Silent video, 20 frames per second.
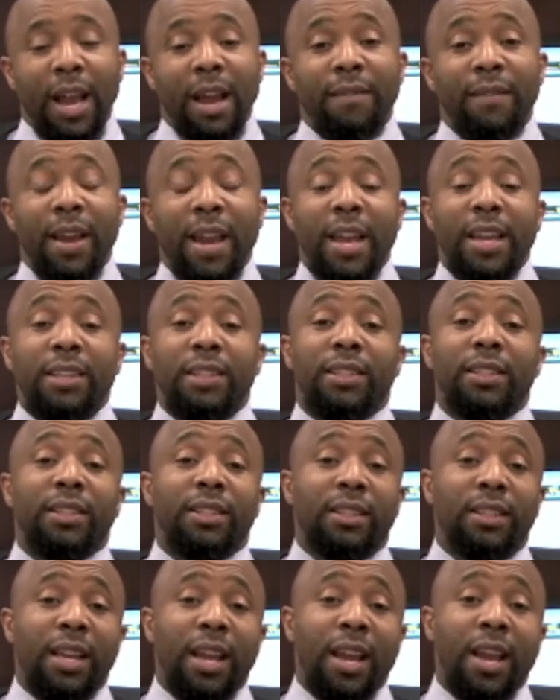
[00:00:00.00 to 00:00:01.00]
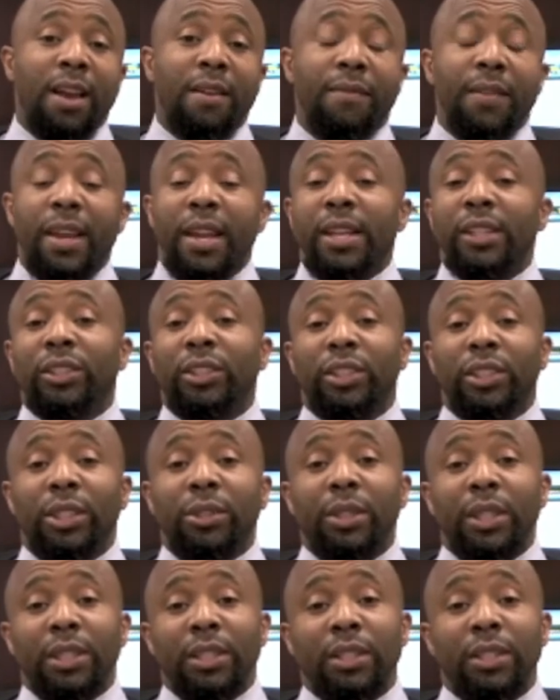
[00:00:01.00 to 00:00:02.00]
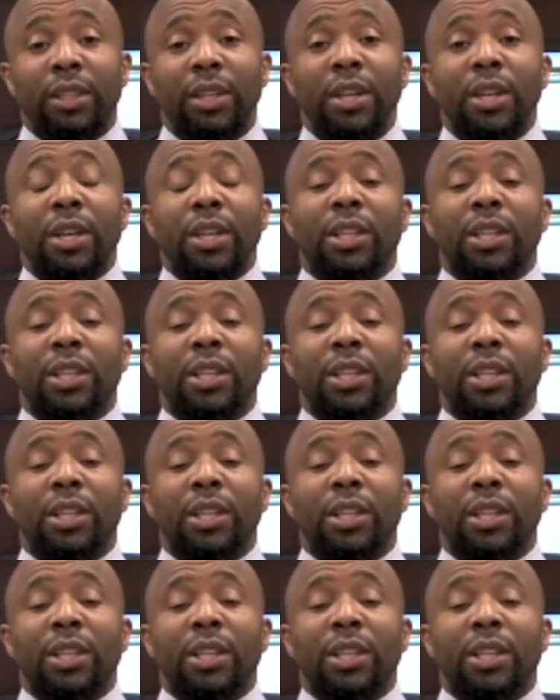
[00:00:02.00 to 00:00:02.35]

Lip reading: I've asked the staff and students